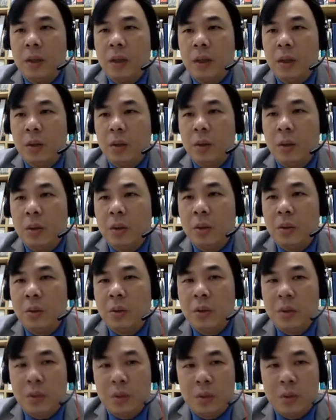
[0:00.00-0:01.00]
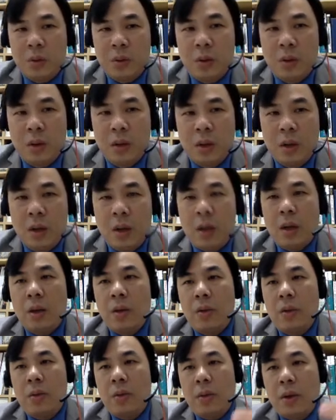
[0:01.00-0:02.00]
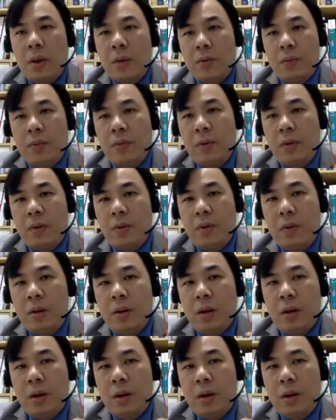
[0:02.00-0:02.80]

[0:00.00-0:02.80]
equal to 0, therefore